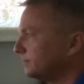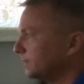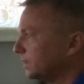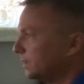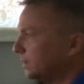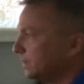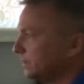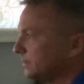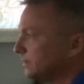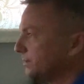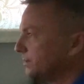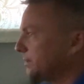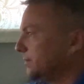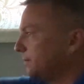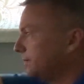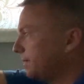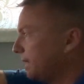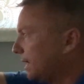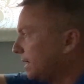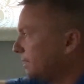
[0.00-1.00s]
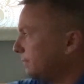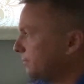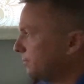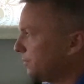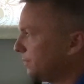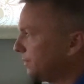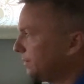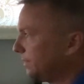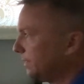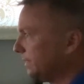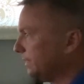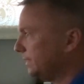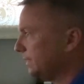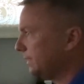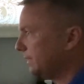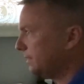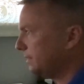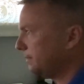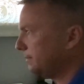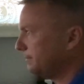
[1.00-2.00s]
Alright, so say we've got Alpha 1 right
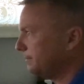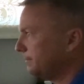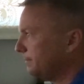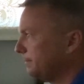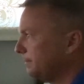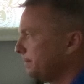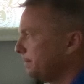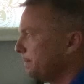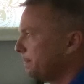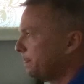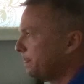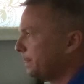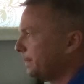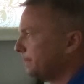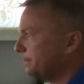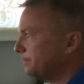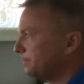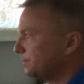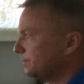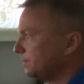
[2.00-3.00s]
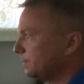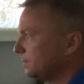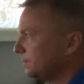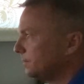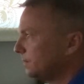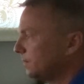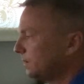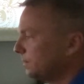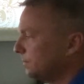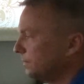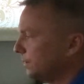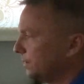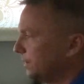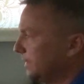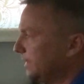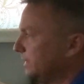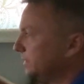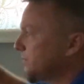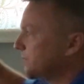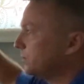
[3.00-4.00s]
there. We'll go
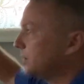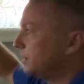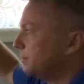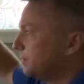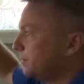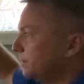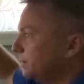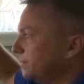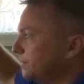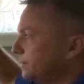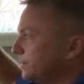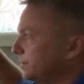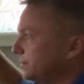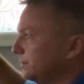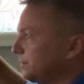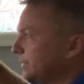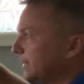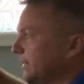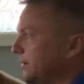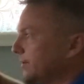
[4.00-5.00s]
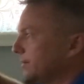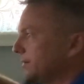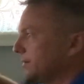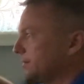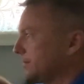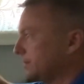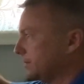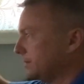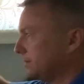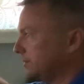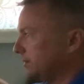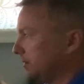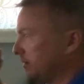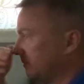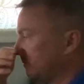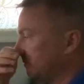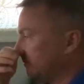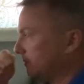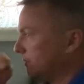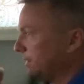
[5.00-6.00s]
ahead and swap over to tower because we're, you know,
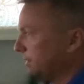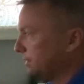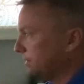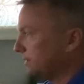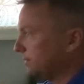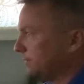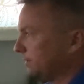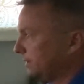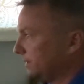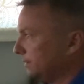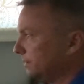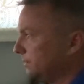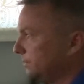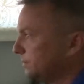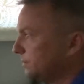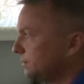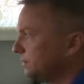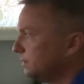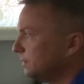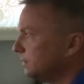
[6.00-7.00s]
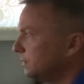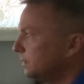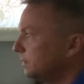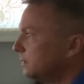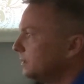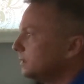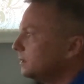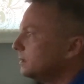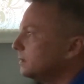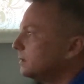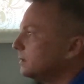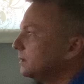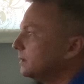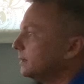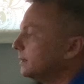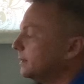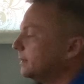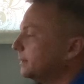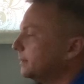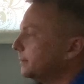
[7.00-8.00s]
relatively close.
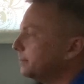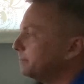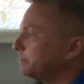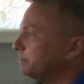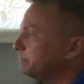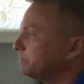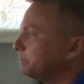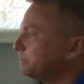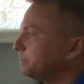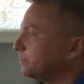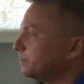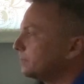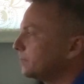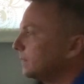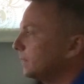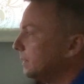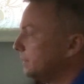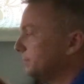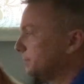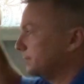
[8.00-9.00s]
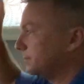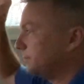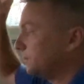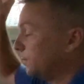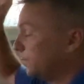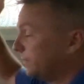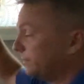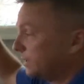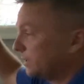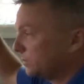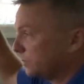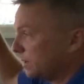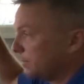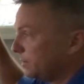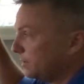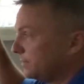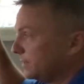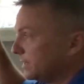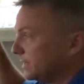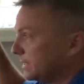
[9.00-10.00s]
Whenever I swap
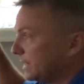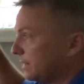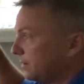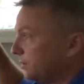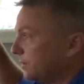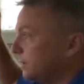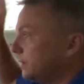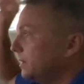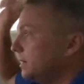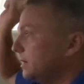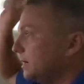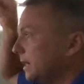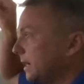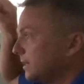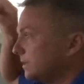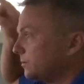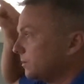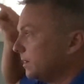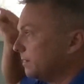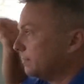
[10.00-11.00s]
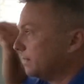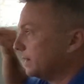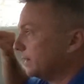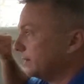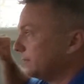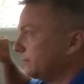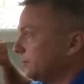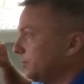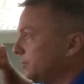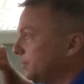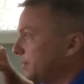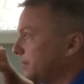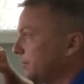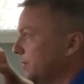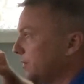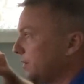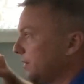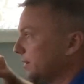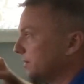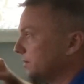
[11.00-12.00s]
over to tower, I swap my fuel pump
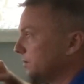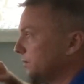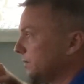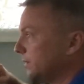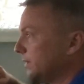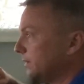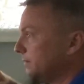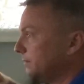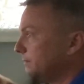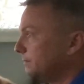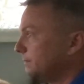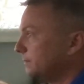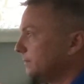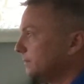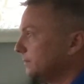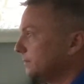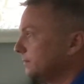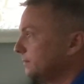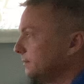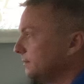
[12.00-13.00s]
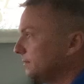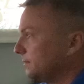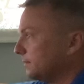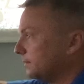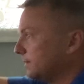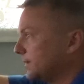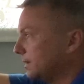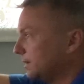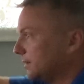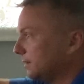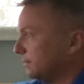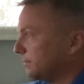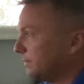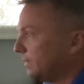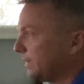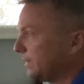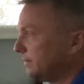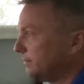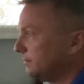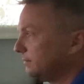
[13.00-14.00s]
on as well. Gotta love
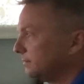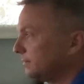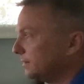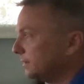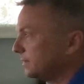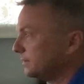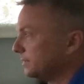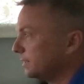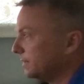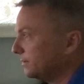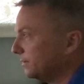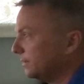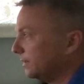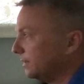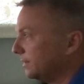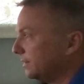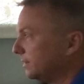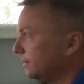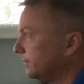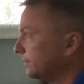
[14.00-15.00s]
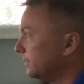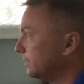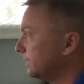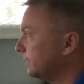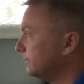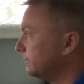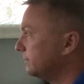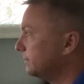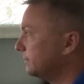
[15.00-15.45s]
that. That's not really there in real life.